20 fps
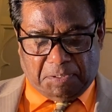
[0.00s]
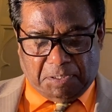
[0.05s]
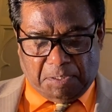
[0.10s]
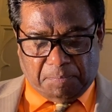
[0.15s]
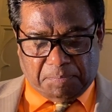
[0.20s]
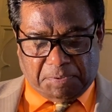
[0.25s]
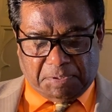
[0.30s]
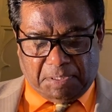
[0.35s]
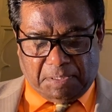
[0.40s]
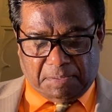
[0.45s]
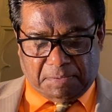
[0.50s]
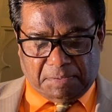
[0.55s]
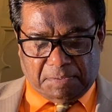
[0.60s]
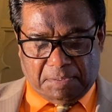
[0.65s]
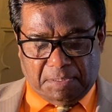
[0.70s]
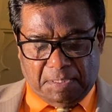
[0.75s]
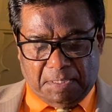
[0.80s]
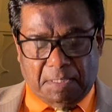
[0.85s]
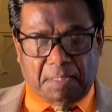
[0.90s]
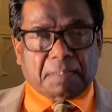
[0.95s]
themselves.
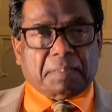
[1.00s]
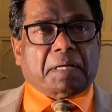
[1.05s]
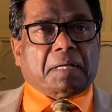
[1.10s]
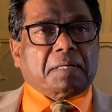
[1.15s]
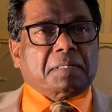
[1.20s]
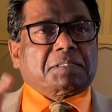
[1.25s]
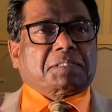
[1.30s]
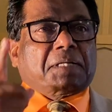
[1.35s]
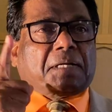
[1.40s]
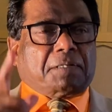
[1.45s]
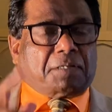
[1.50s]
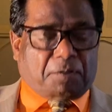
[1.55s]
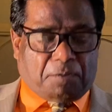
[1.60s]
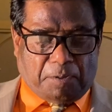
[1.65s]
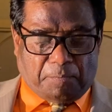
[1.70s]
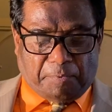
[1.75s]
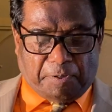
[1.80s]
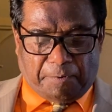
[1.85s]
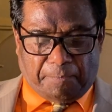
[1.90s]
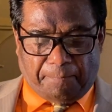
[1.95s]
Then he said to
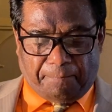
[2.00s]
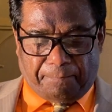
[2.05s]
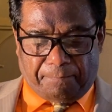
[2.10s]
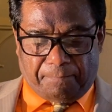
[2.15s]
them,